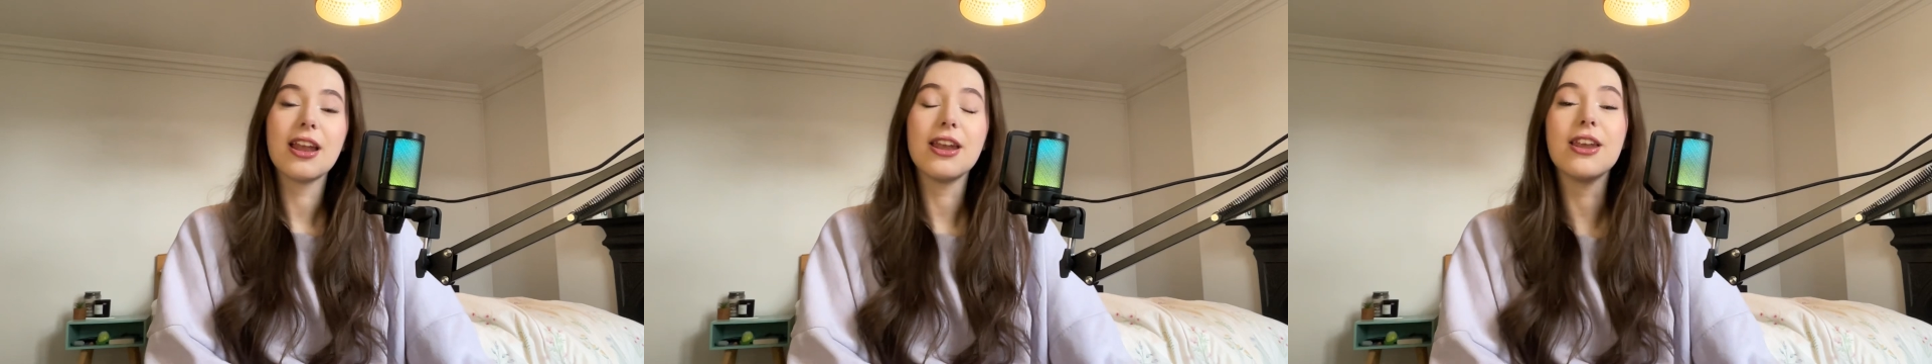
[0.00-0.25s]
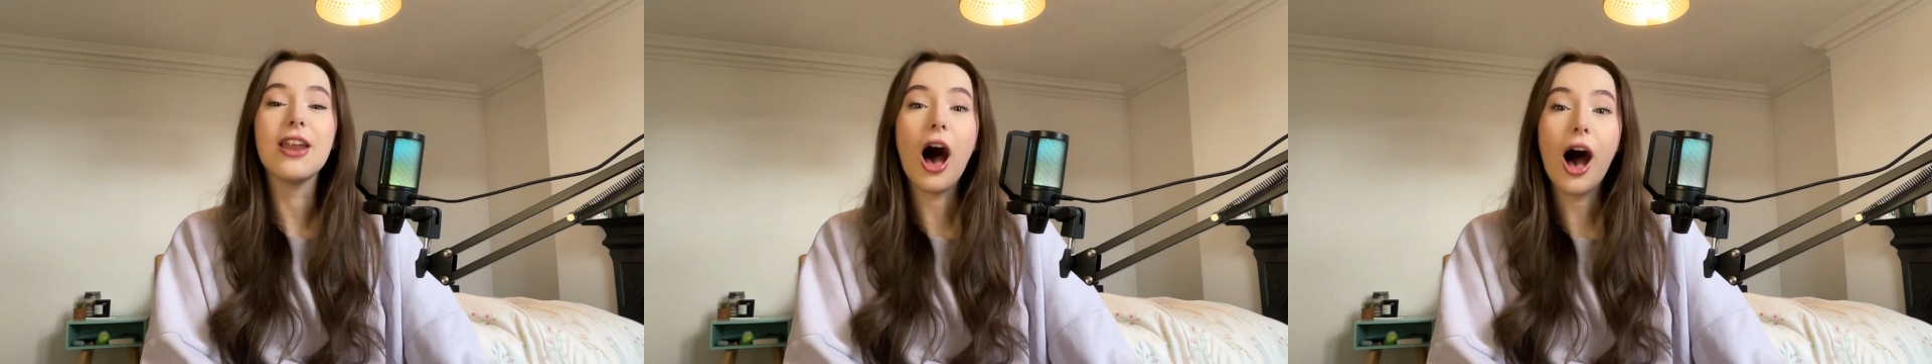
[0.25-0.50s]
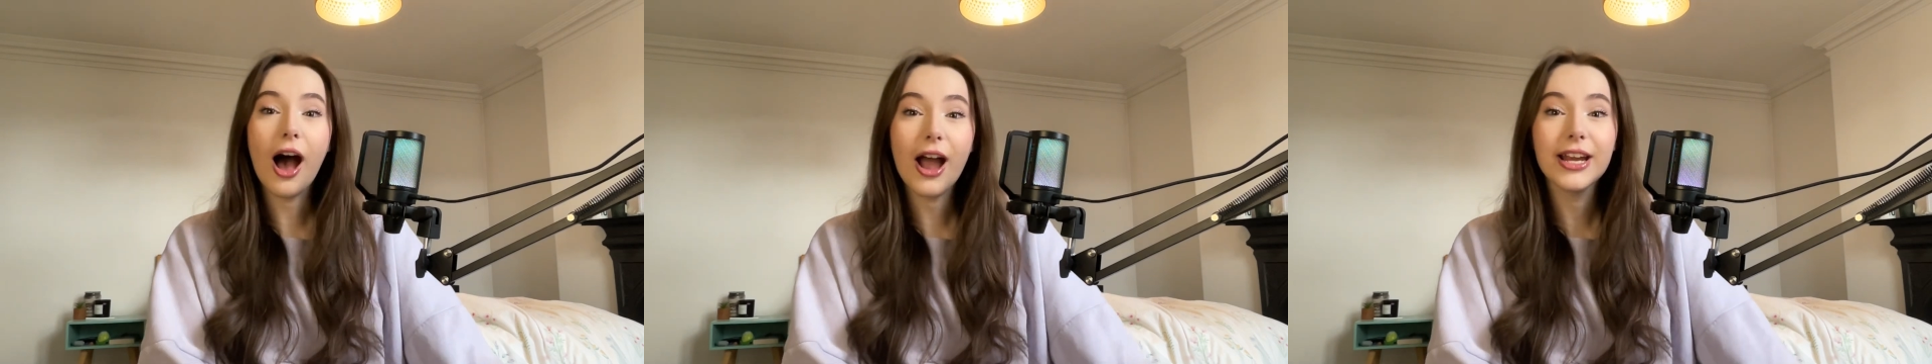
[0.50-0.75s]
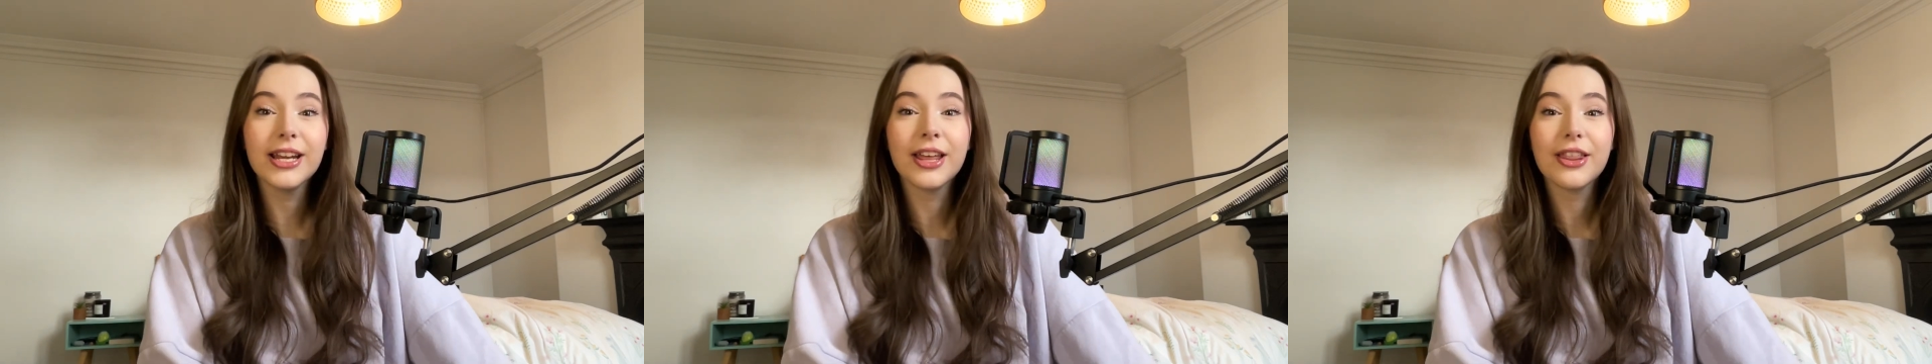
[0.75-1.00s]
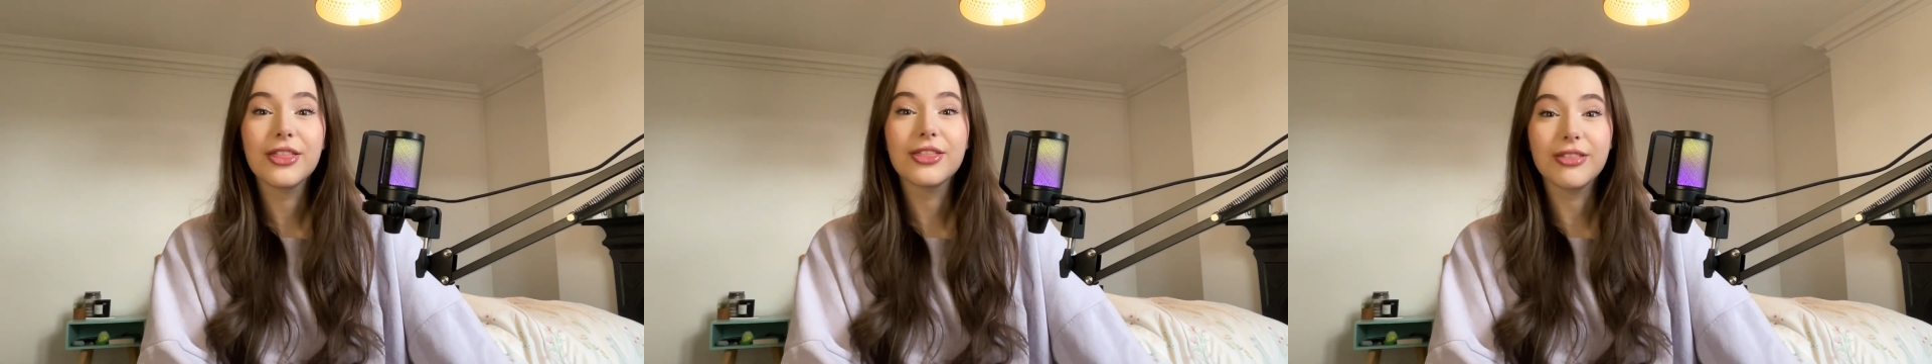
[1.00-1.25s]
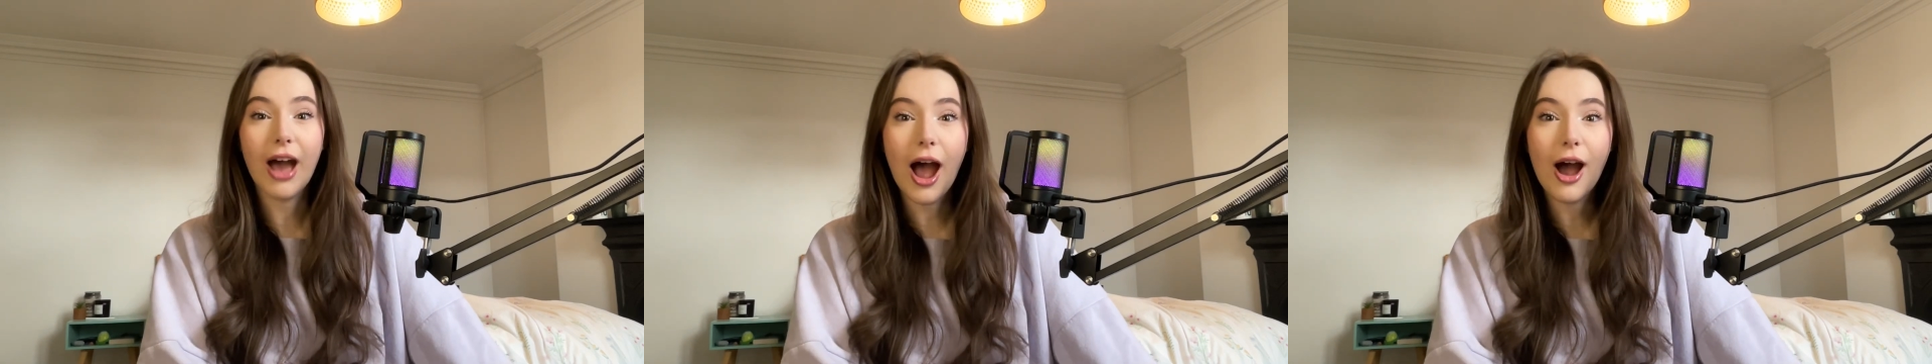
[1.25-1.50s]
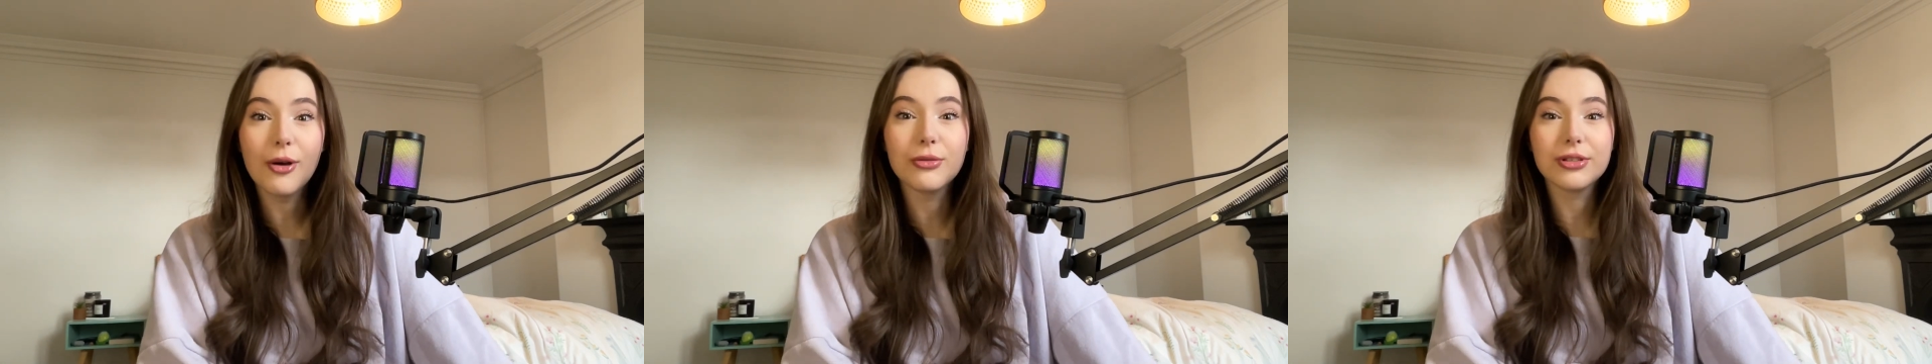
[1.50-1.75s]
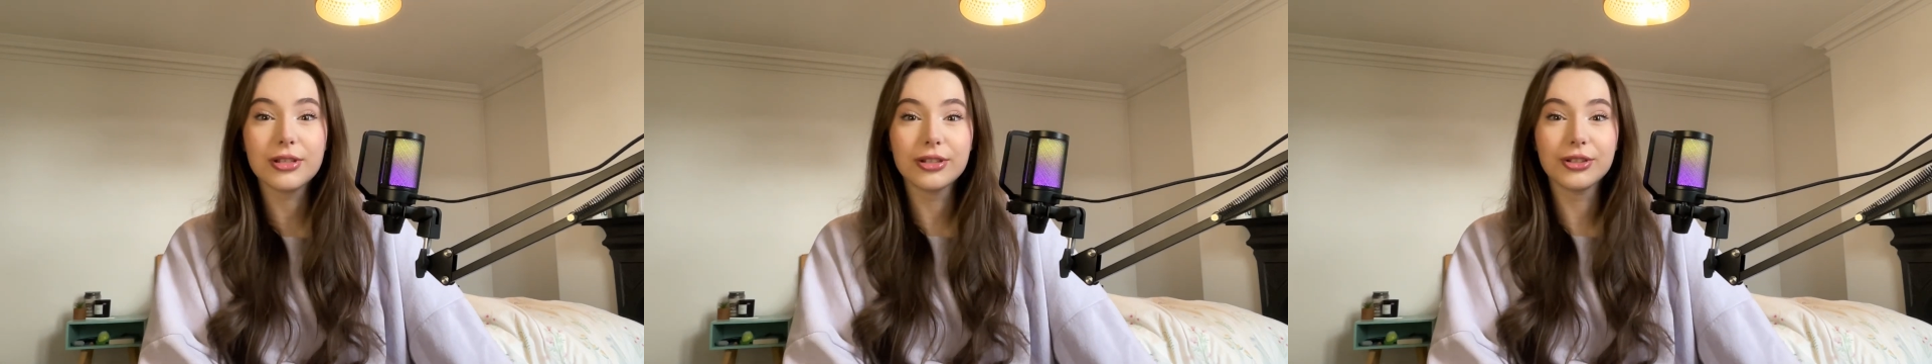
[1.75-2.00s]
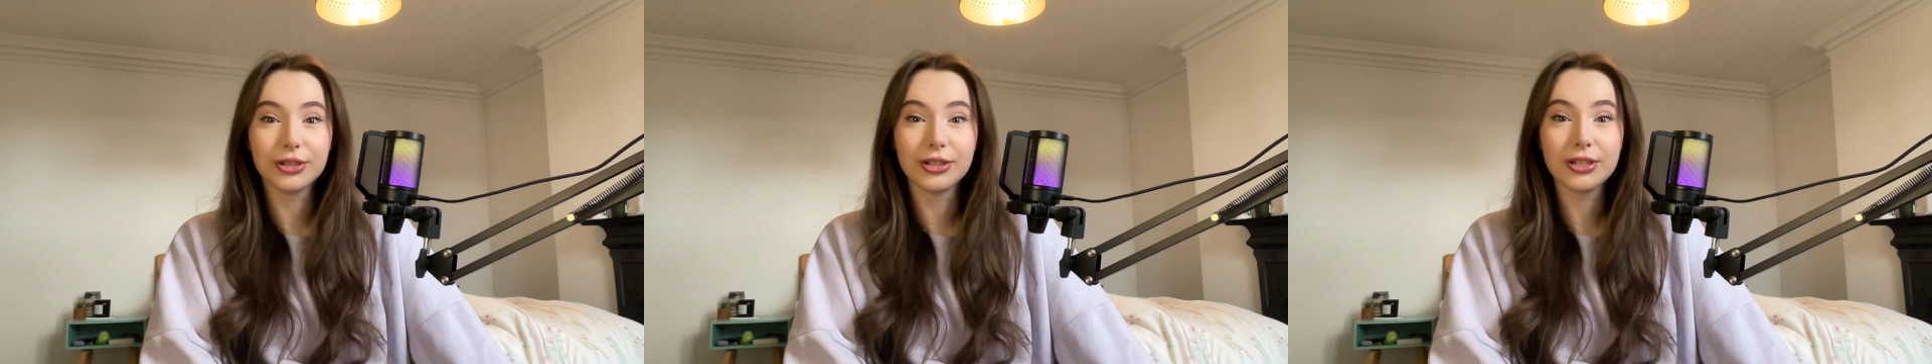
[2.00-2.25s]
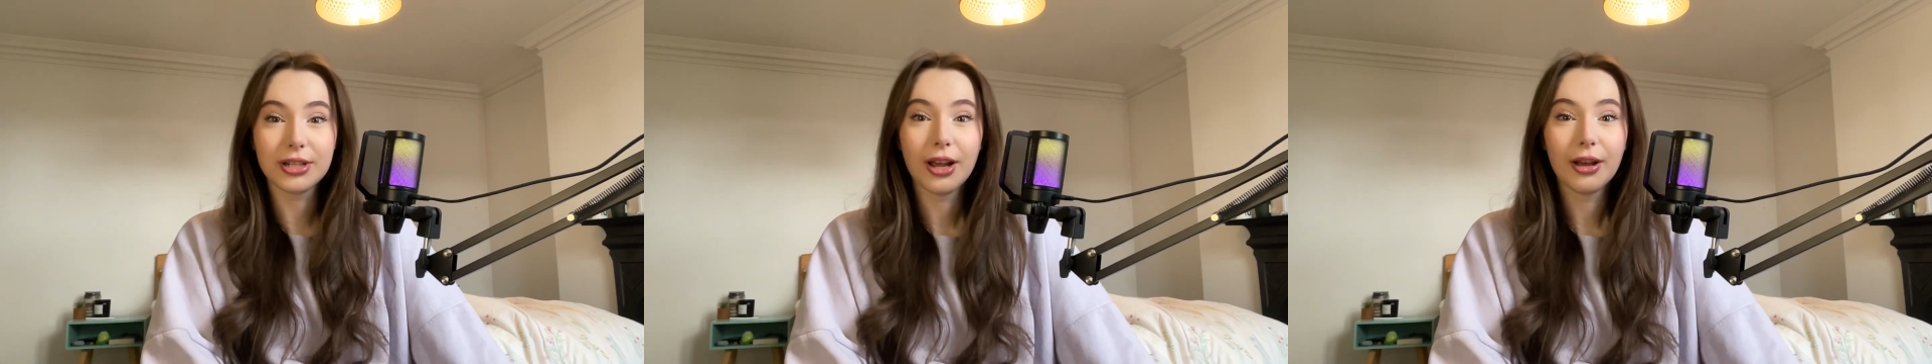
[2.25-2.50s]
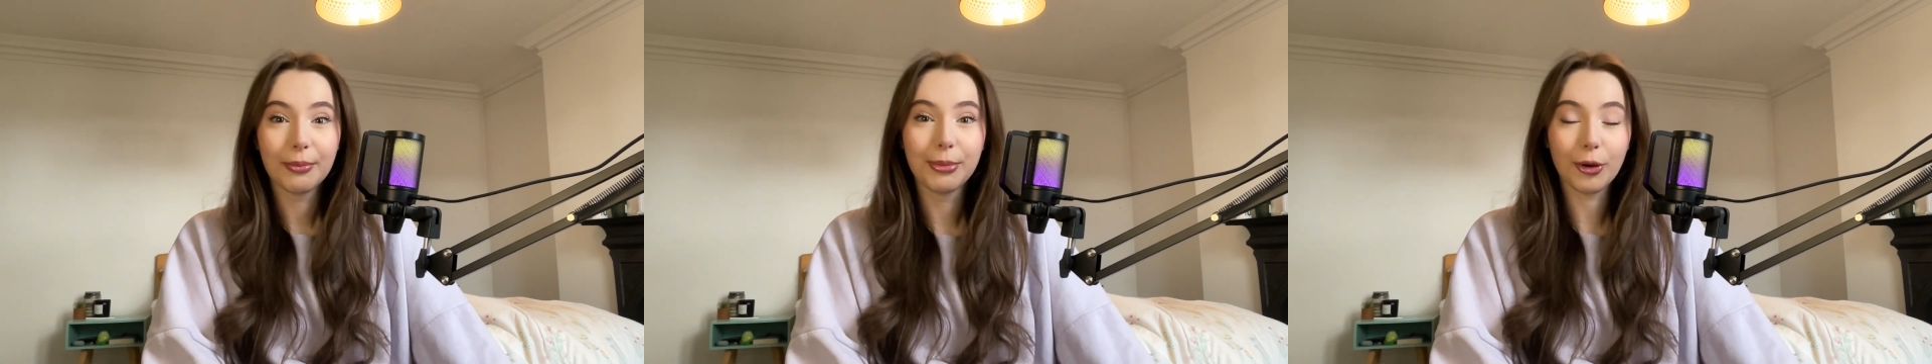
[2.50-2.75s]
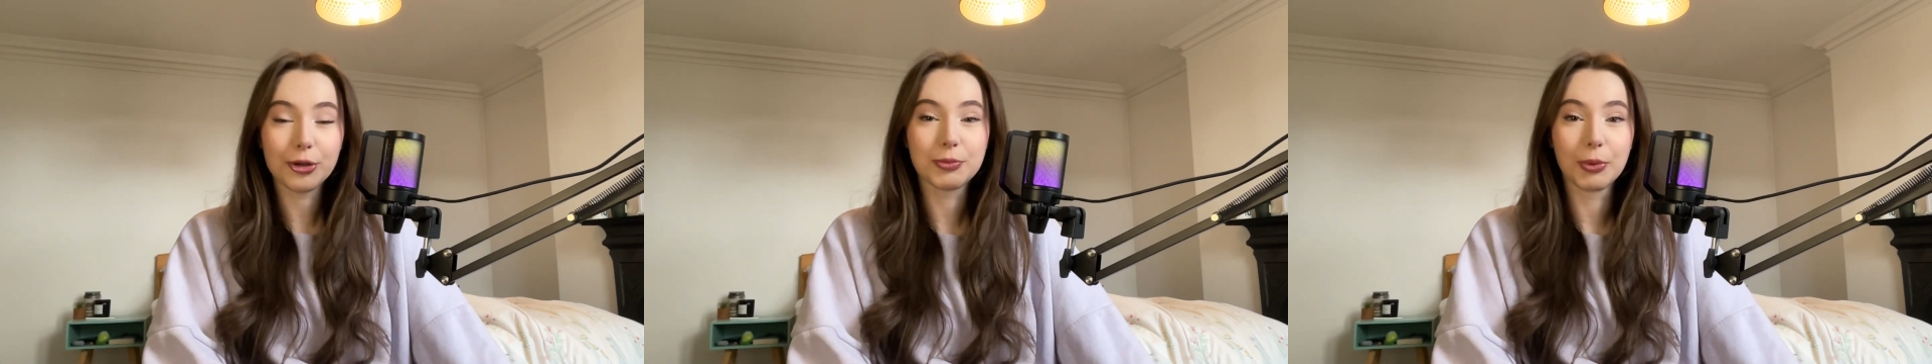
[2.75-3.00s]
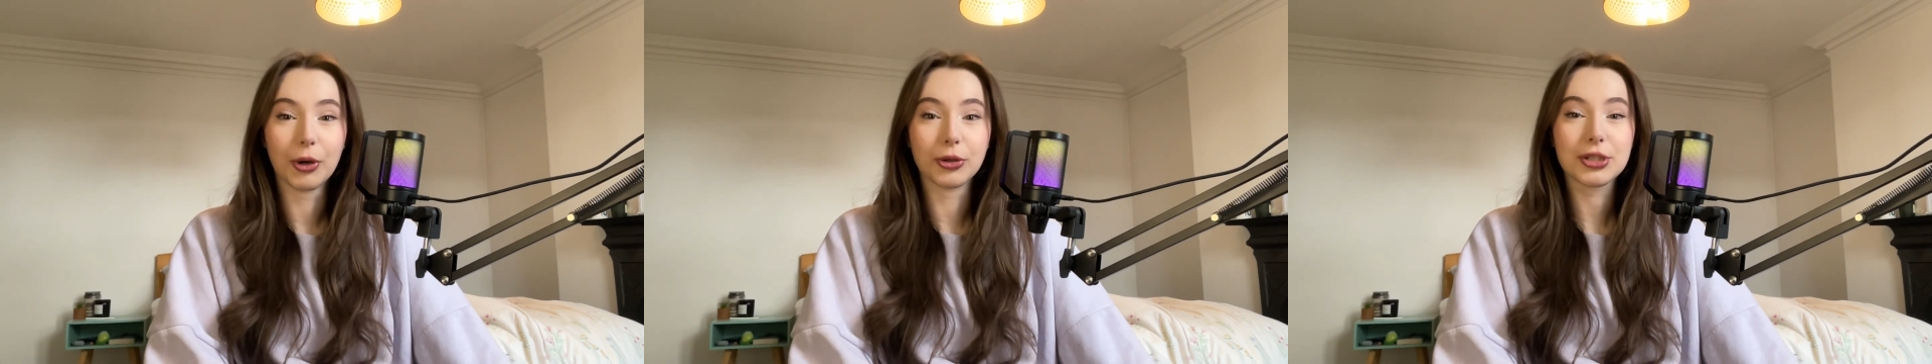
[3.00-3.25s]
9,000 Bloxburg.